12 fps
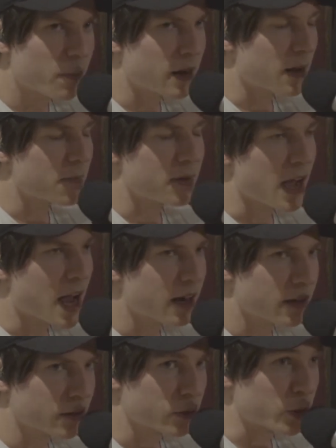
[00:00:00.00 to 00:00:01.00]
but I'm not
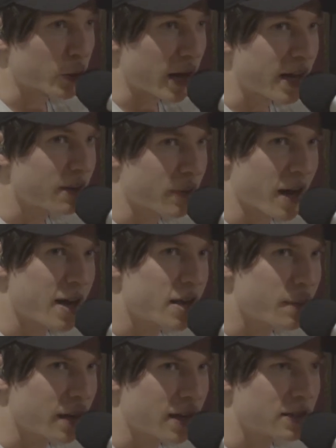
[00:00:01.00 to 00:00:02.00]
great by any
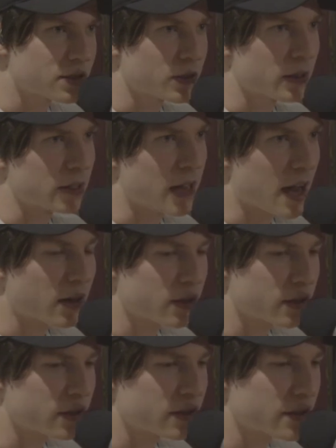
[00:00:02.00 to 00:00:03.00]
means, and not,
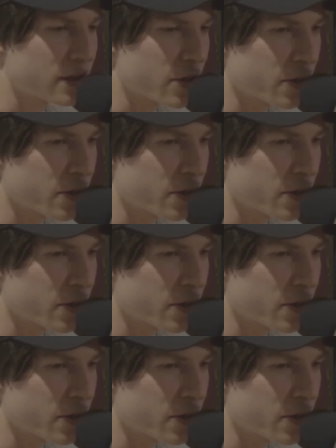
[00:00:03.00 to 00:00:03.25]
you